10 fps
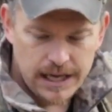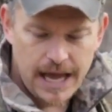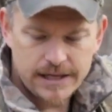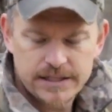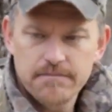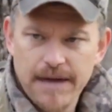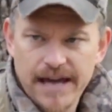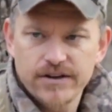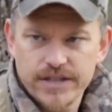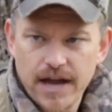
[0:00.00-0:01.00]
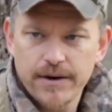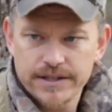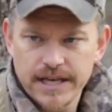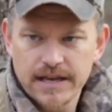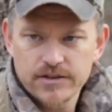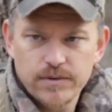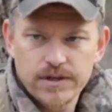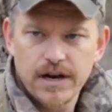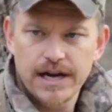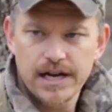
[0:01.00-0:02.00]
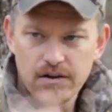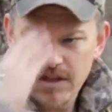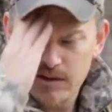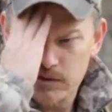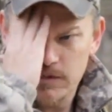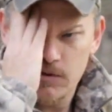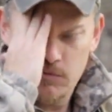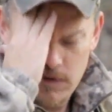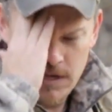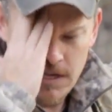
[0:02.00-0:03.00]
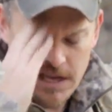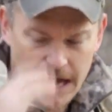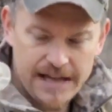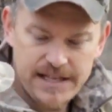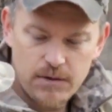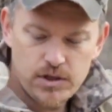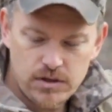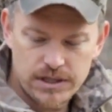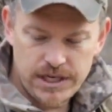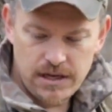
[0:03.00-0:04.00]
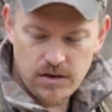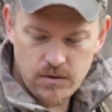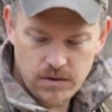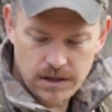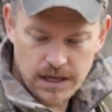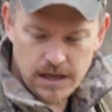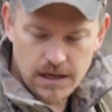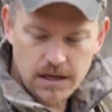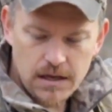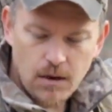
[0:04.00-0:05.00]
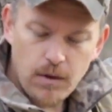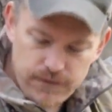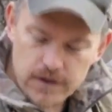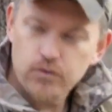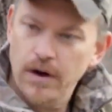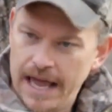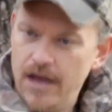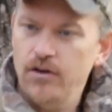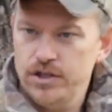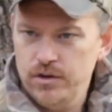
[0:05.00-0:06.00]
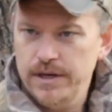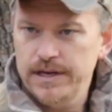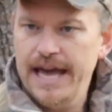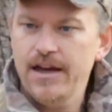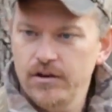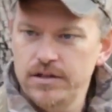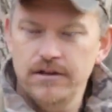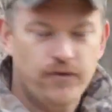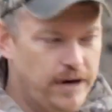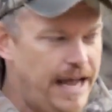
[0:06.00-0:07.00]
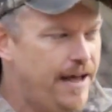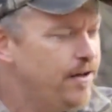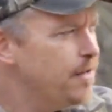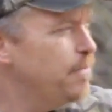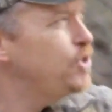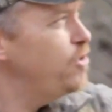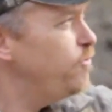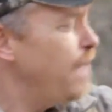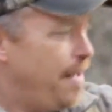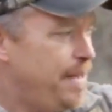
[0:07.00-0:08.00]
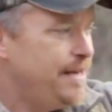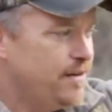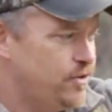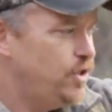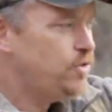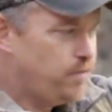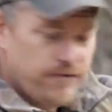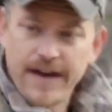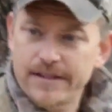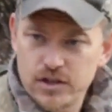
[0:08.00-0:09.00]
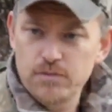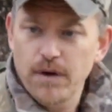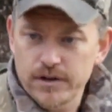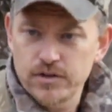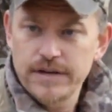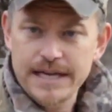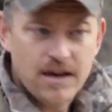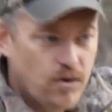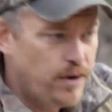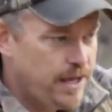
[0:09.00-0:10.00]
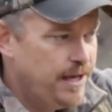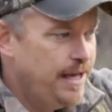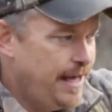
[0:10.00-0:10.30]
it actually matters how it sounds when you're out here, though. So I tell you what you could do. We'll put that away. Well, if you just want to hang on to it, hang on to it for now. But you've, I mean, just the fact that you brought your decoy,